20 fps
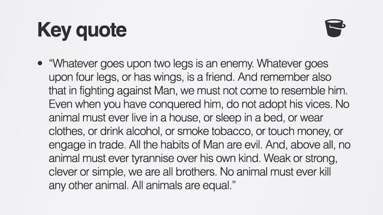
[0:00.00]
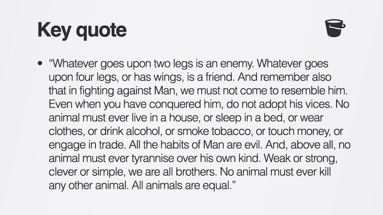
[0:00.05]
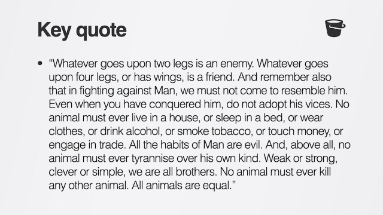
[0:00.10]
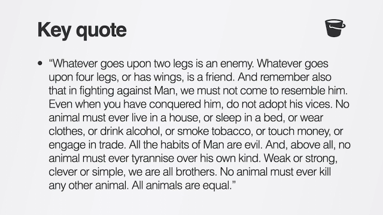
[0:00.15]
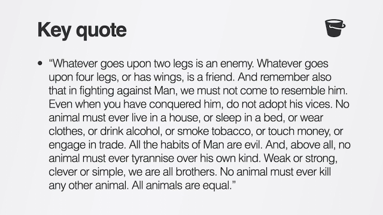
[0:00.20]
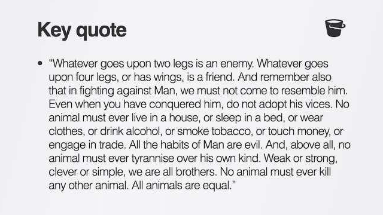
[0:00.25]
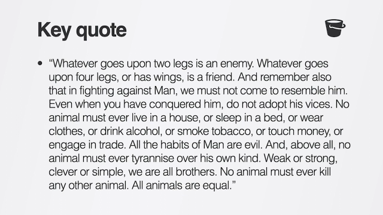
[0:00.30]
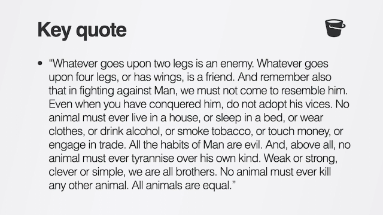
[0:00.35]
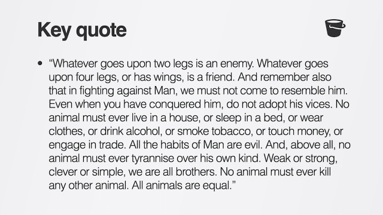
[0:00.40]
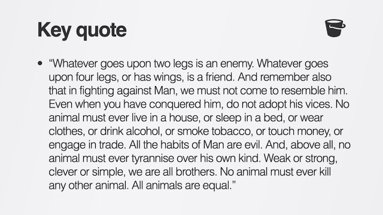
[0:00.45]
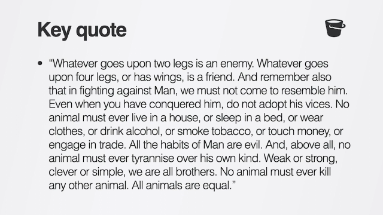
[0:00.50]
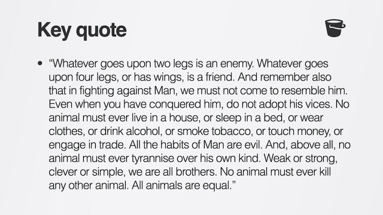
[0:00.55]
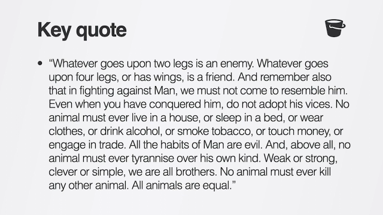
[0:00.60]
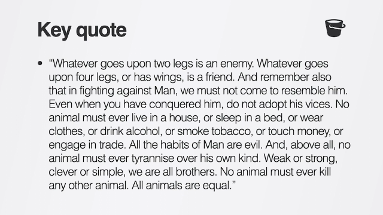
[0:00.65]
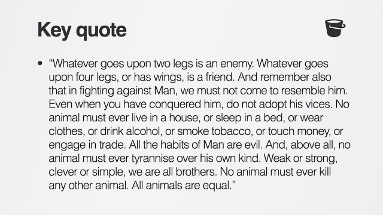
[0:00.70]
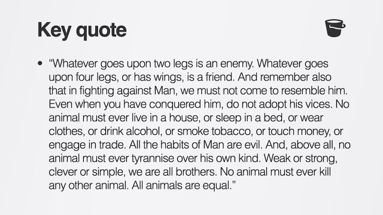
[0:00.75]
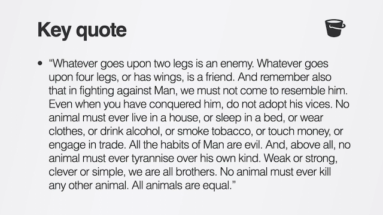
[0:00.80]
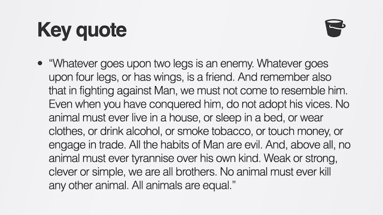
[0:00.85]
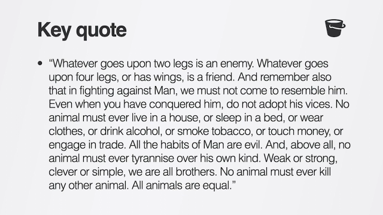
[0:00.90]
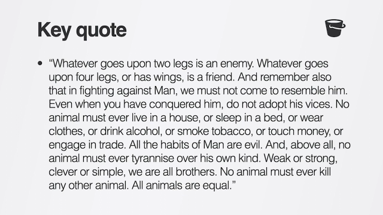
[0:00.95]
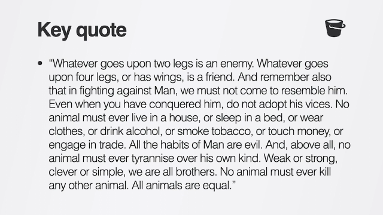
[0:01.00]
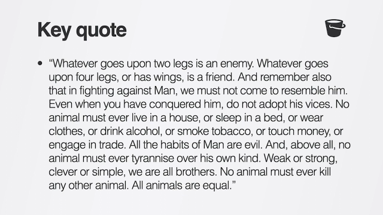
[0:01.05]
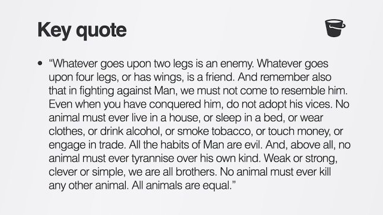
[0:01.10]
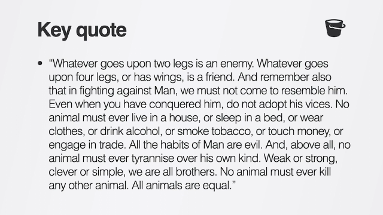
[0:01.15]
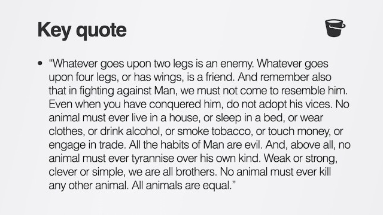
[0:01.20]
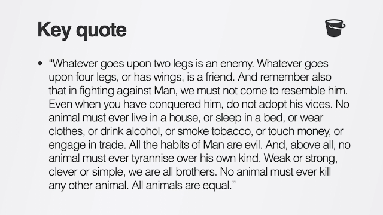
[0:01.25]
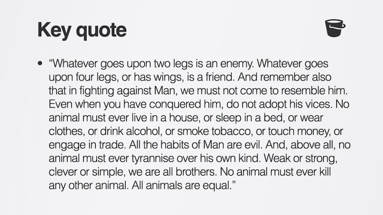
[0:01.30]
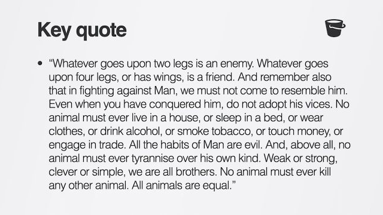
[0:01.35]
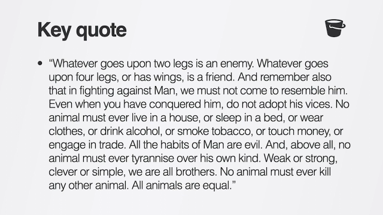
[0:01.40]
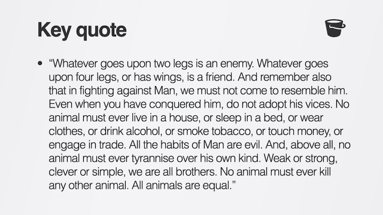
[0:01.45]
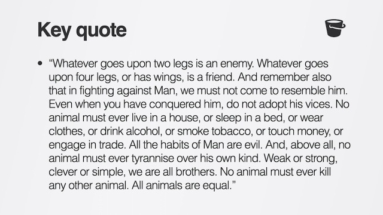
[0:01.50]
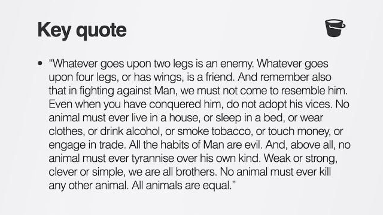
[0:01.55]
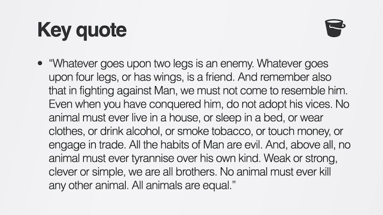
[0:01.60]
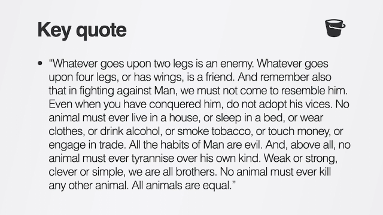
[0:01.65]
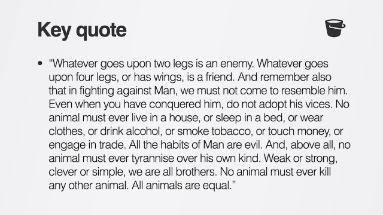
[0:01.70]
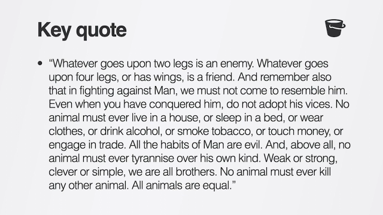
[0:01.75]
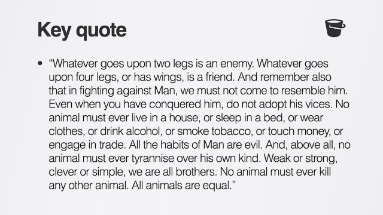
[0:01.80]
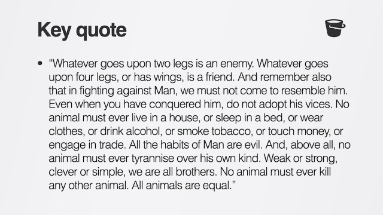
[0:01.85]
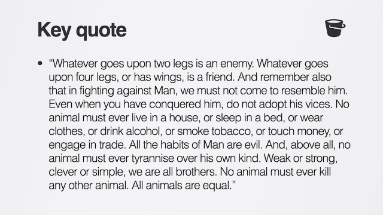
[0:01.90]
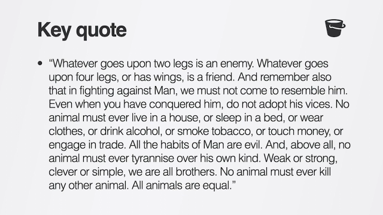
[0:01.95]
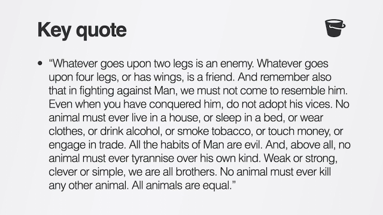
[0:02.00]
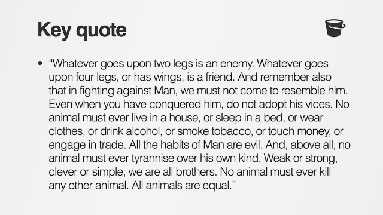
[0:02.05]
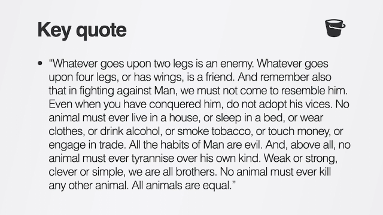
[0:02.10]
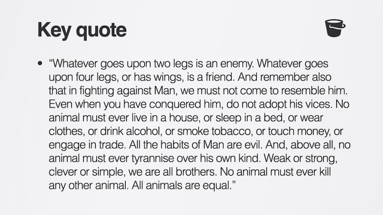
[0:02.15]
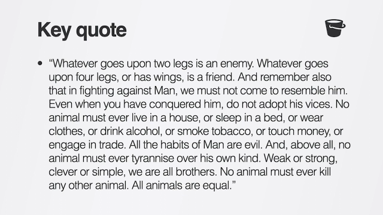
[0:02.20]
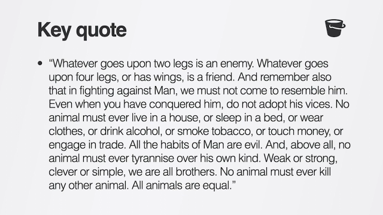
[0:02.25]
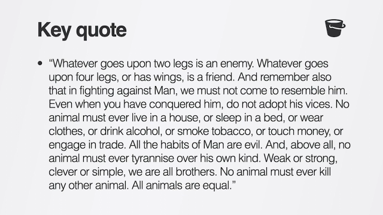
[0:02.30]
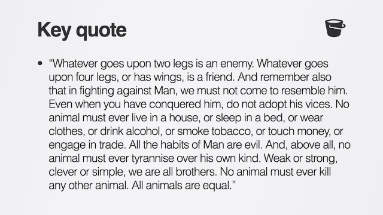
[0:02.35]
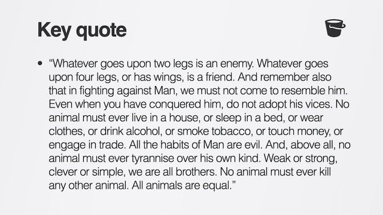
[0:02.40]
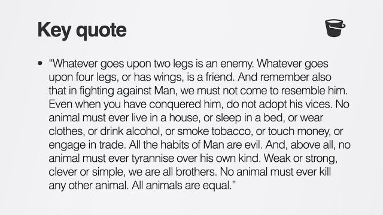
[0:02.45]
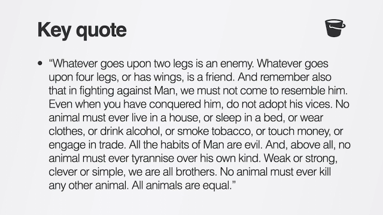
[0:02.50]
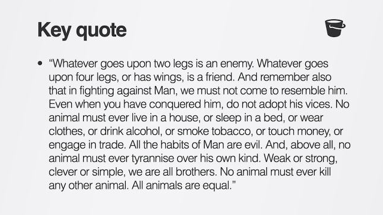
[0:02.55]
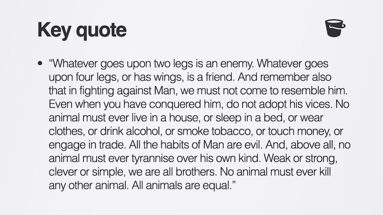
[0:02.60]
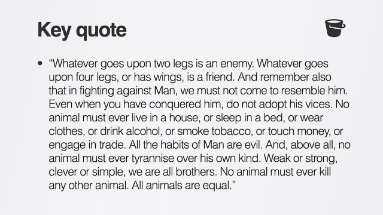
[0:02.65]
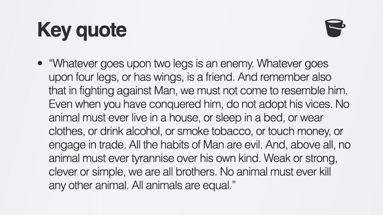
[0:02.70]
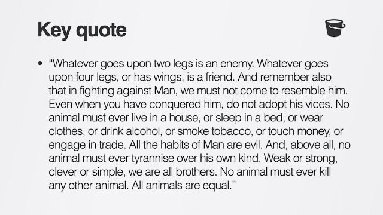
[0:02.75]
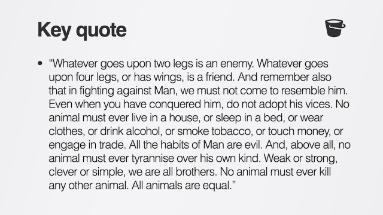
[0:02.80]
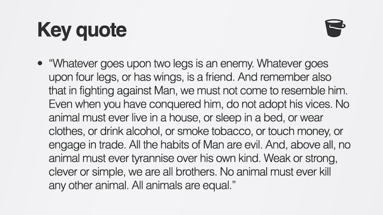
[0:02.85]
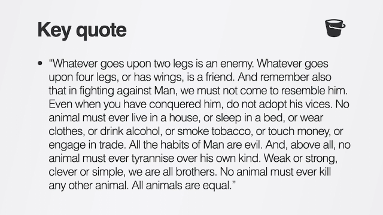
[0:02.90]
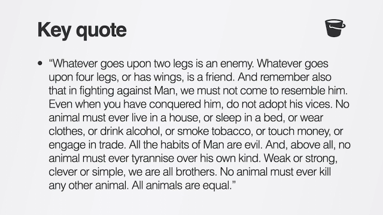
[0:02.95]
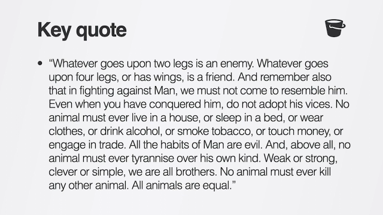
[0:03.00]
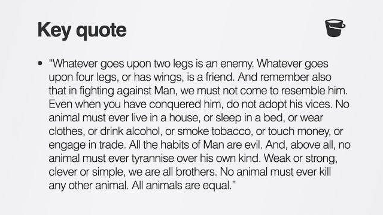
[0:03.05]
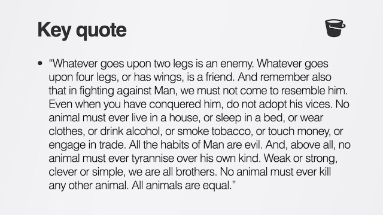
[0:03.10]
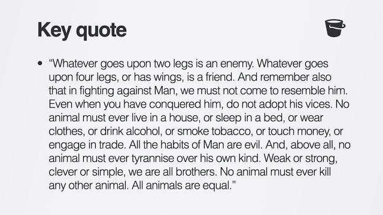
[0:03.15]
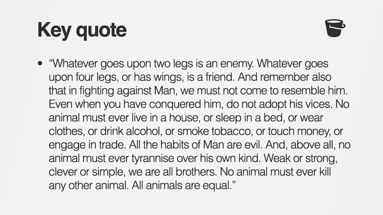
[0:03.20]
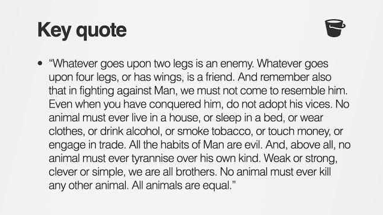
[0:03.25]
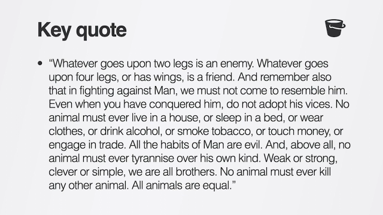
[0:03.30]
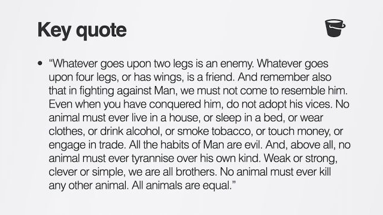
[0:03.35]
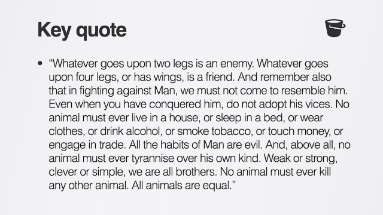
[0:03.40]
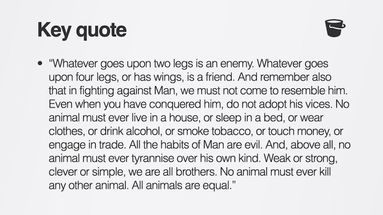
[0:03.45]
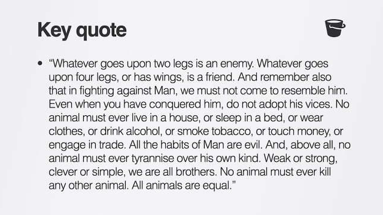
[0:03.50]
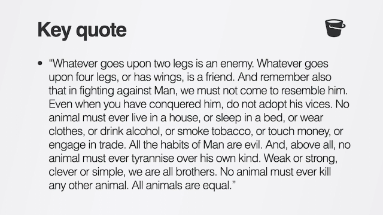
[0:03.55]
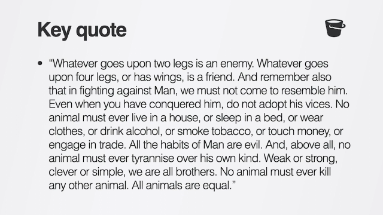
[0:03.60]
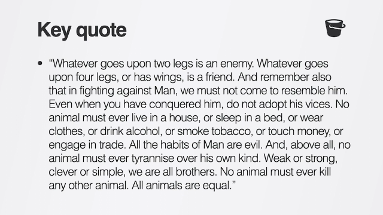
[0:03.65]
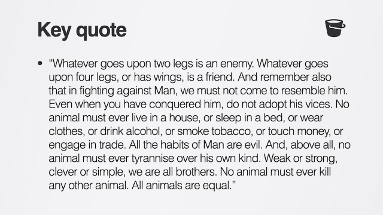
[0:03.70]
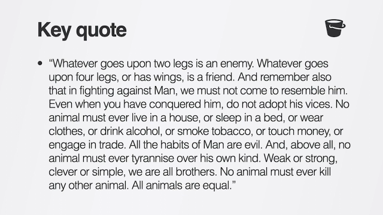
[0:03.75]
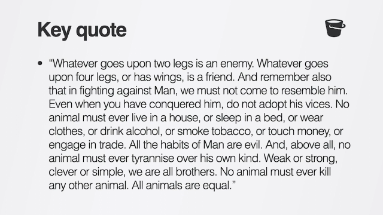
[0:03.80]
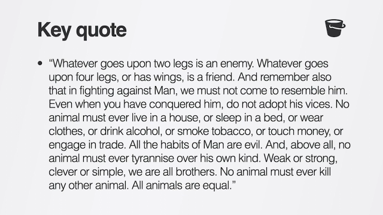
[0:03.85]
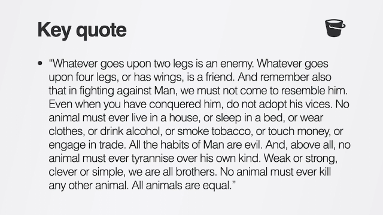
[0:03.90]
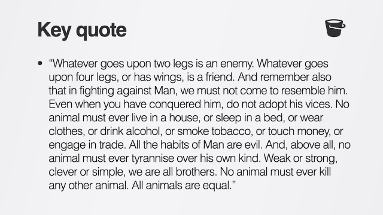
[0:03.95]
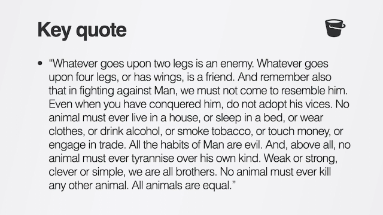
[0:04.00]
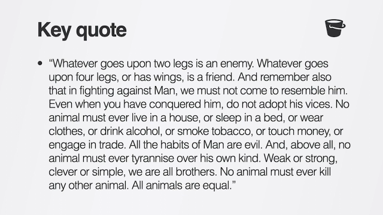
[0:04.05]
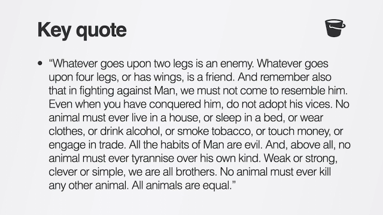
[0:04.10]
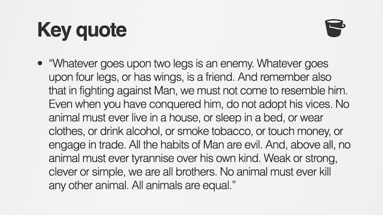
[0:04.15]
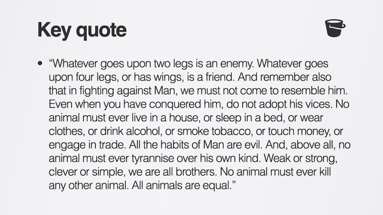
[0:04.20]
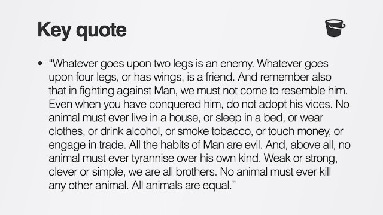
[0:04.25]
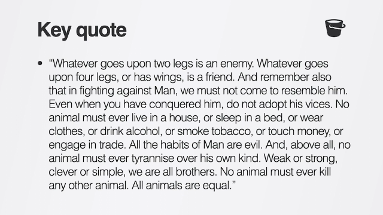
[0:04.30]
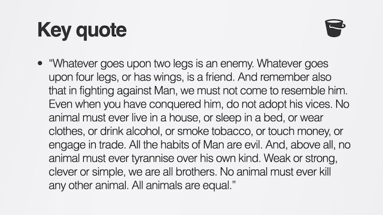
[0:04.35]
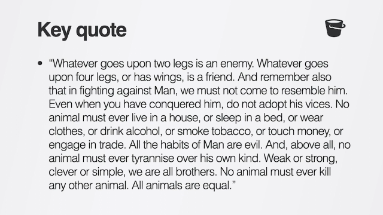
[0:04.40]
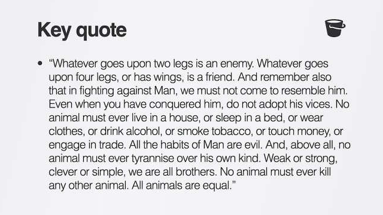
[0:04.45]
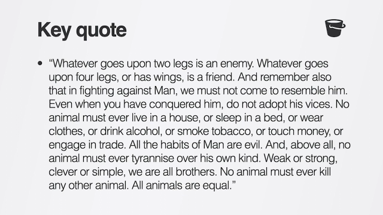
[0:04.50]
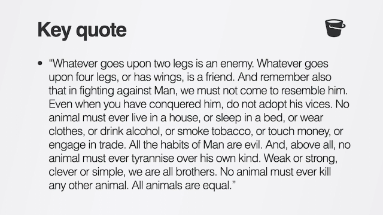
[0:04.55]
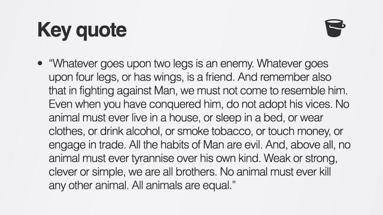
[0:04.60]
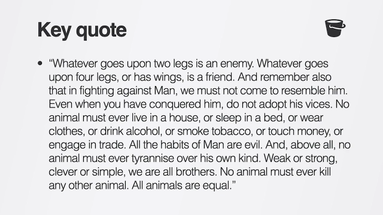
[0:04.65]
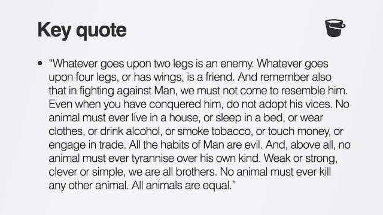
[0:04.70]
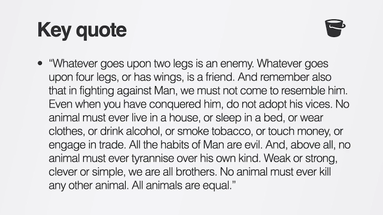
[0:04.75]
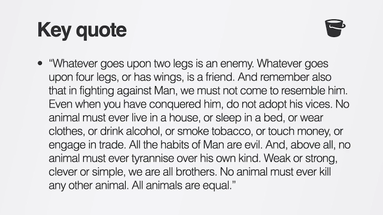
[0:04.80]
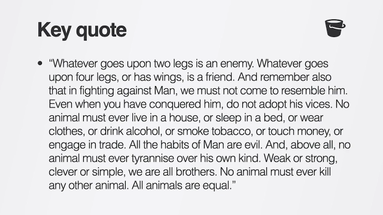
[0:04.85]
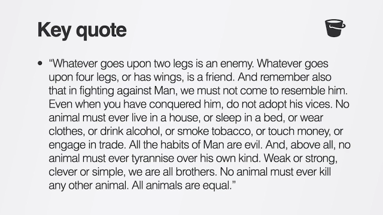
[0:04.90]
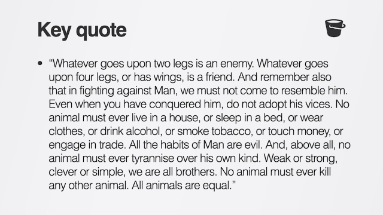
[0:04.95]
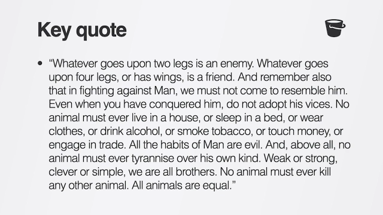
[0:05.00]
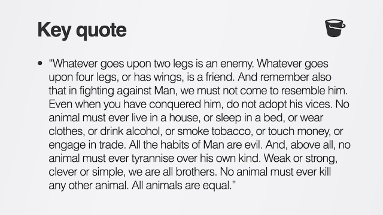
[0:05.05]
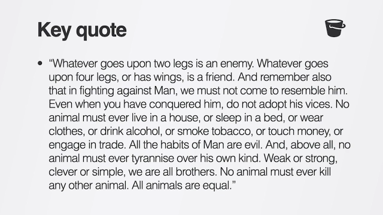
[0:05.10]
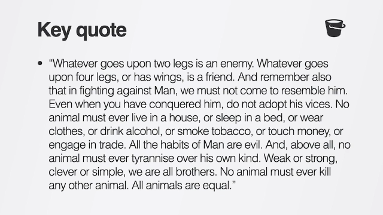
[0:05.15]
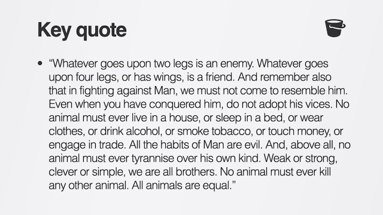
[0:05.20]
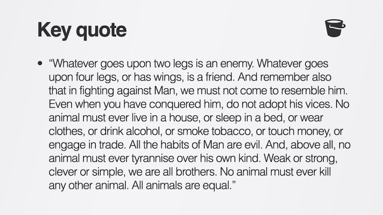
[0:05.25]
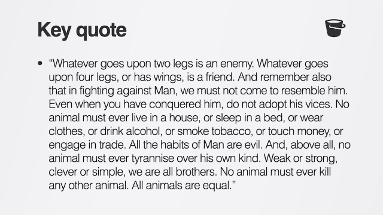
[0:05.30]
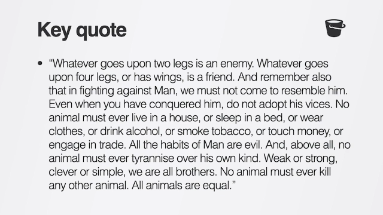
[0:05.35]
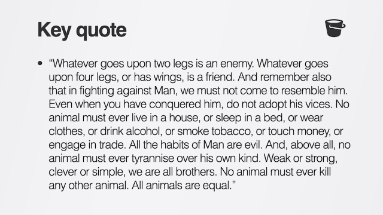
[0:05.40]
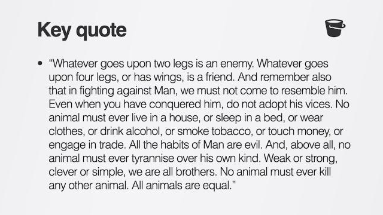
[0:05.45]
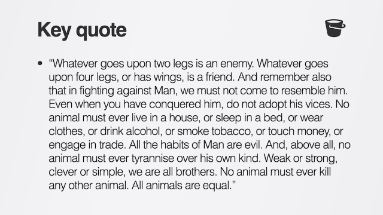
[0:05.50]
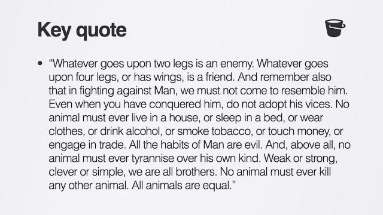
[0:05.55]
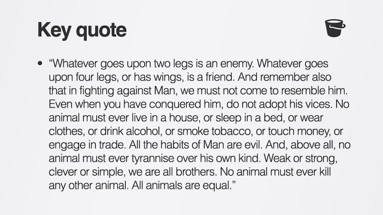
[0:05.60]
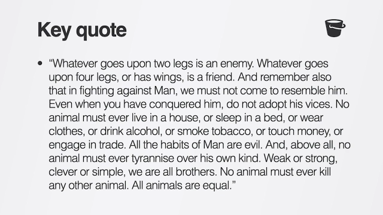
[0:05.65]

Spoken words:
No face is visible, so there are no lips to read.